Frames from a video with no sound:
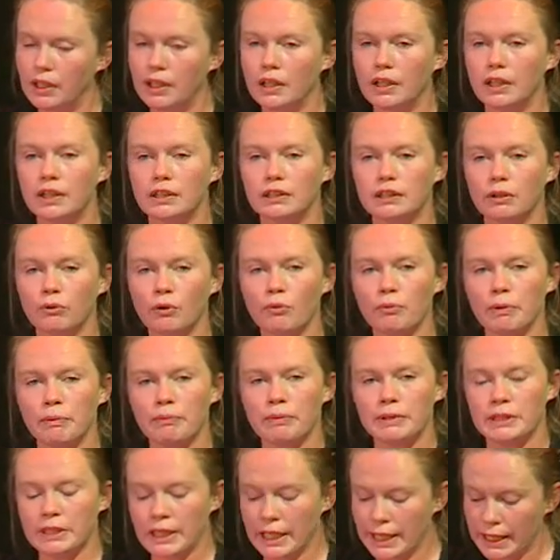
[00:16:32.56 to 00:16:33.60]
So we'll be
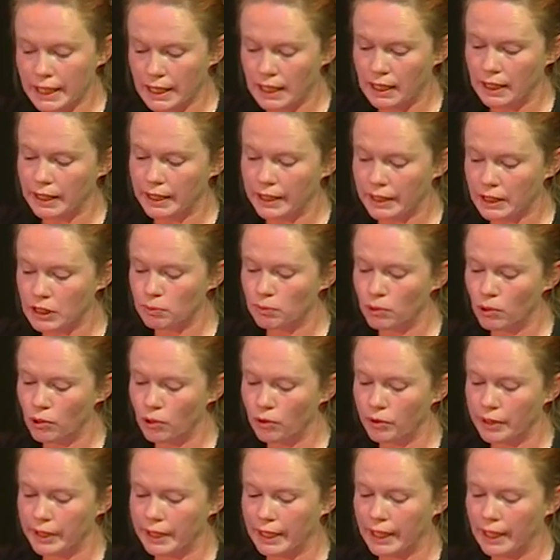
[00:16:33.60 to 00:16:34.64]
particularly
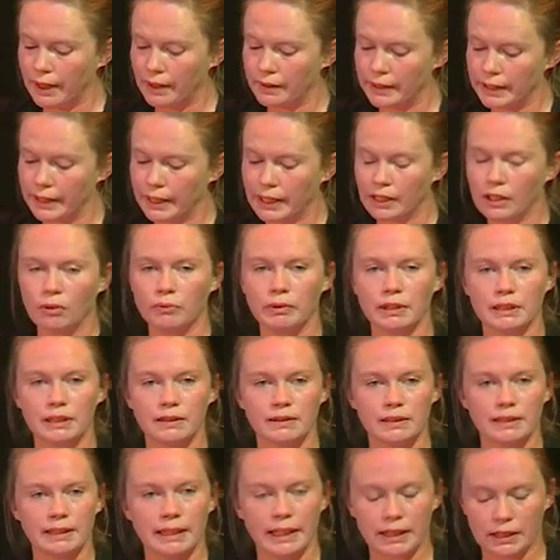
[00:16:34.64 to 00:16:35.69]
exploring how the economics of
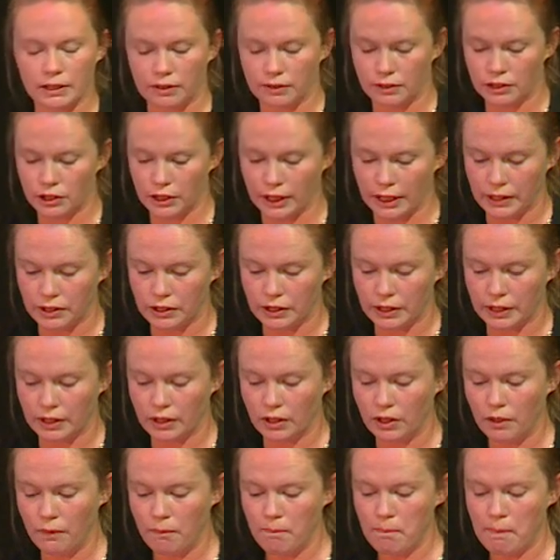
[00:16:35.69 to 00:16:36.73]
the sector are changing,
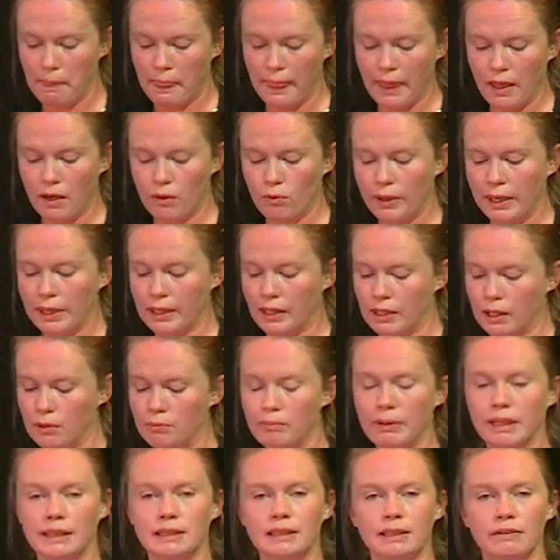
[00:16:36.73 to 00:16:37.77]
where
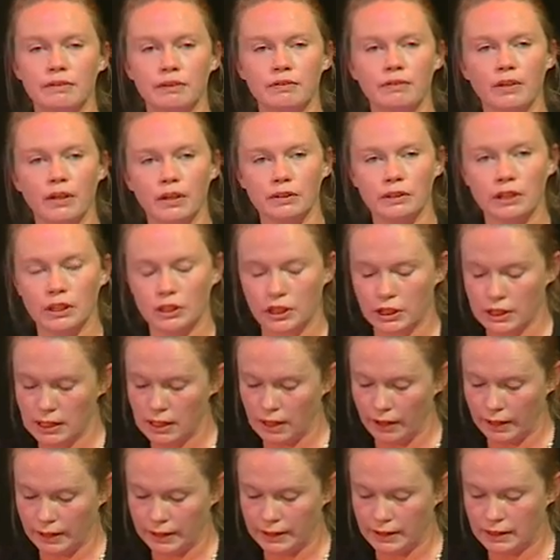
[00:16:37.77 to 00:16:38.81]
competitive advantage is
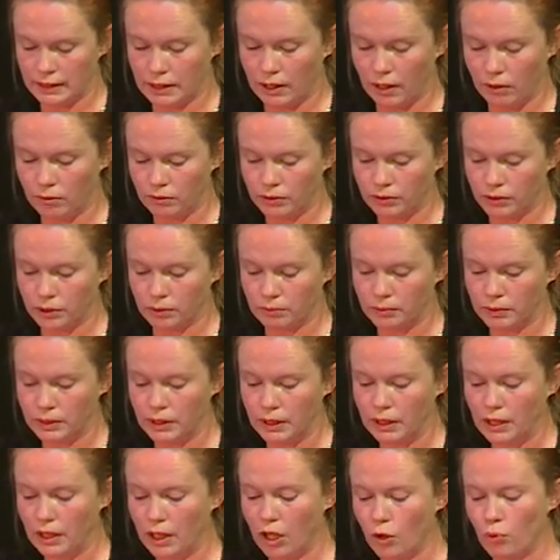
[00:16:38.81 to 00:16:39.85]
likely to come from,
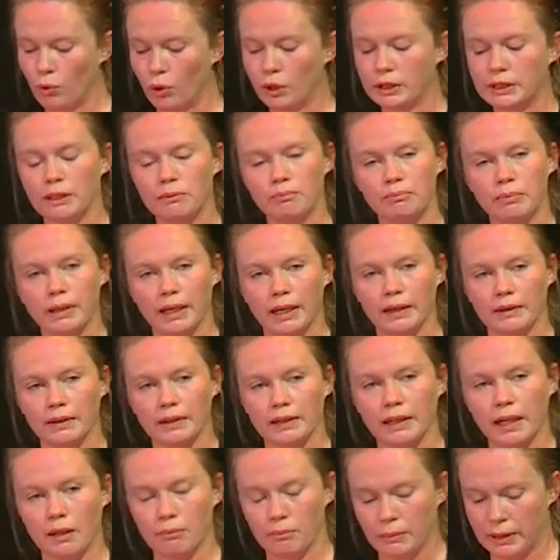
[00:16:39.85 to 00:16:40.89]
and what impact
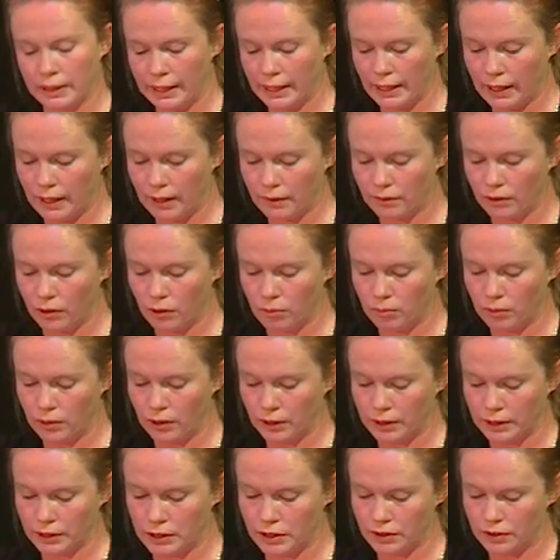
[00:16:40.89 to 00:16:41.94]
that may have on
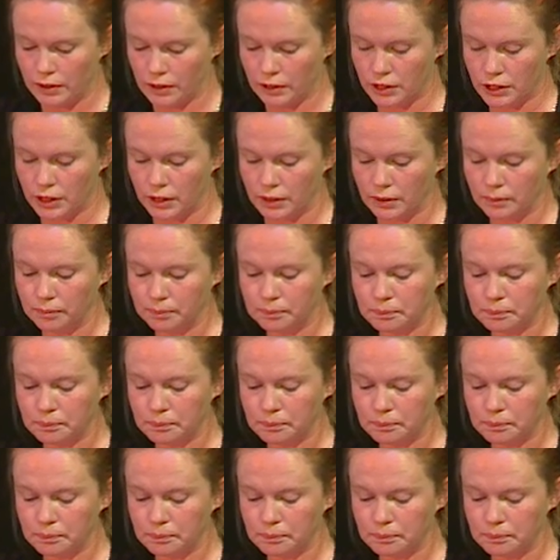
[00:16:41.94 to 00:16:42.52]
market structure.